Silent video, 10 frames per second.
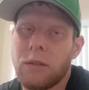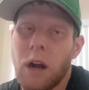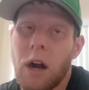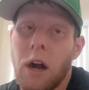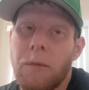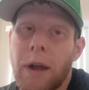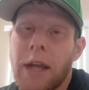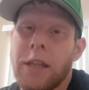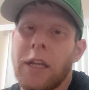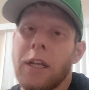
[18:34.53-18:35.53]

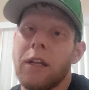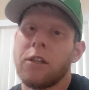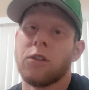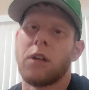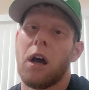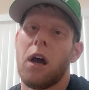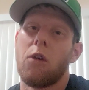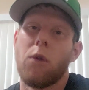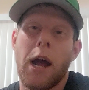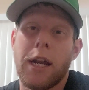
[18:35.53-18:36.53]
And then there's
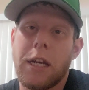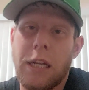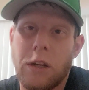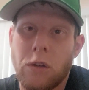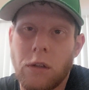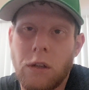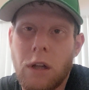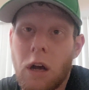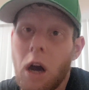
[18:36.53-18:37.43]
Ryan Neal.